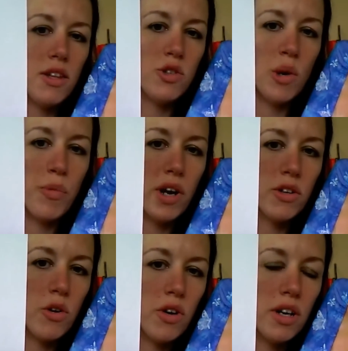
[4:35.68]
the top
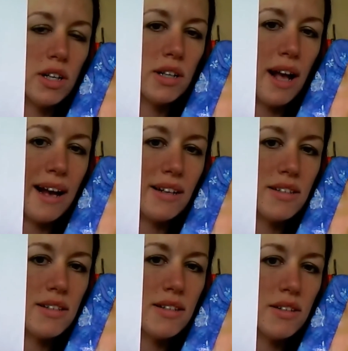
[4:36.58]
right corner
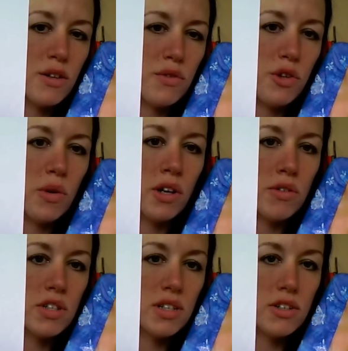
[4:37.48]
has a few
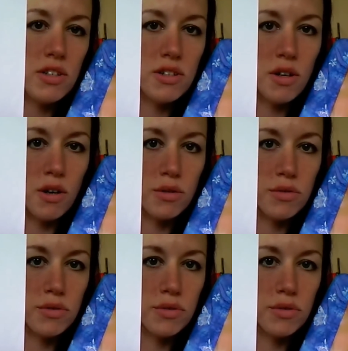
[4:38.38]
hundred stitches of